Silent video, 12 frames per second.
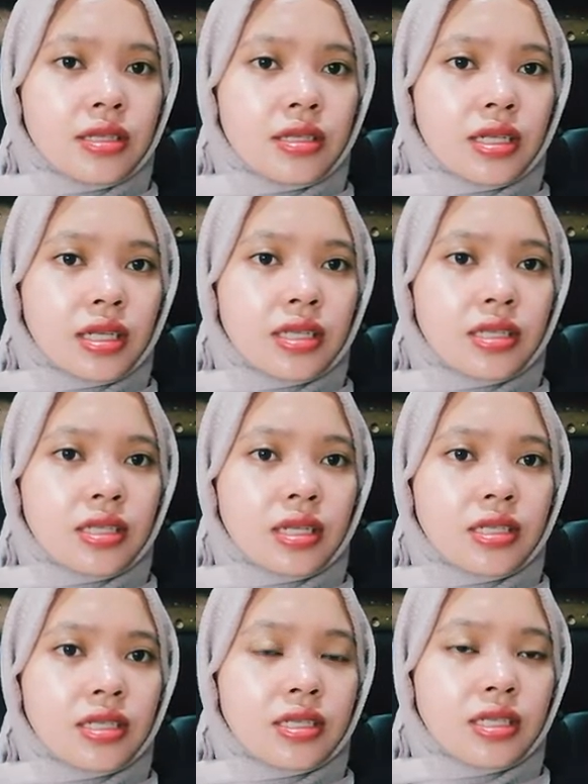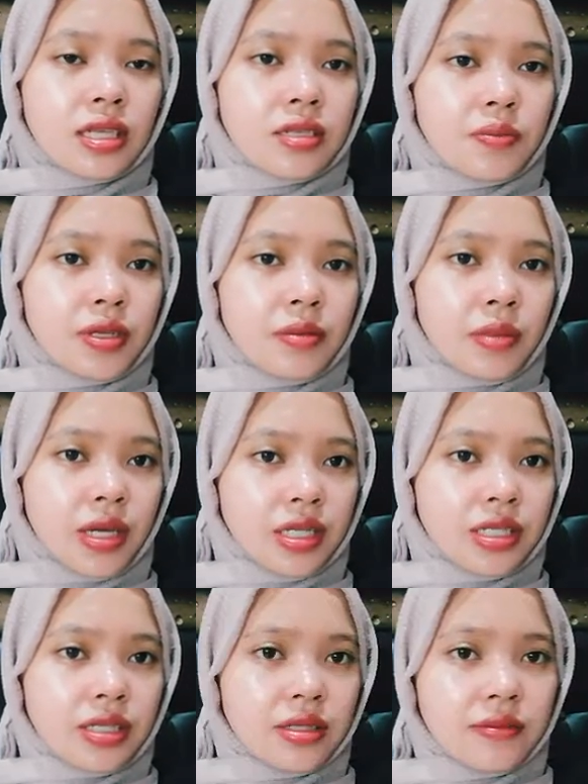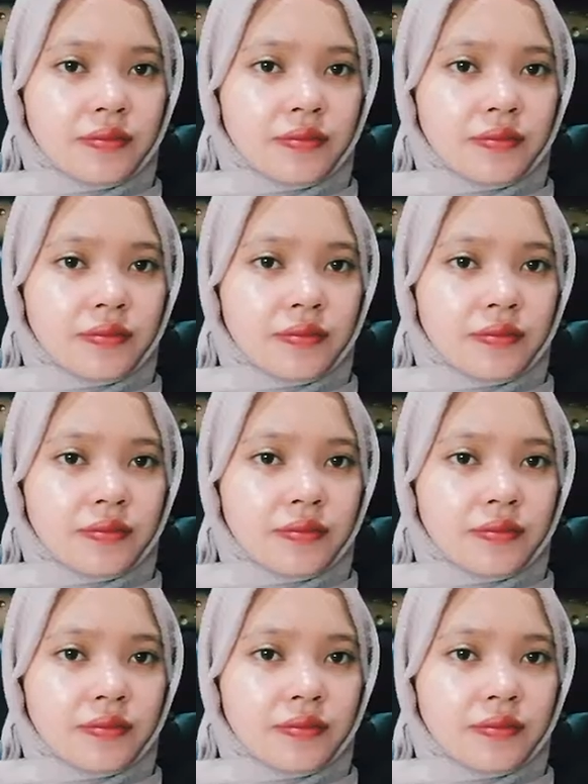registration has been made.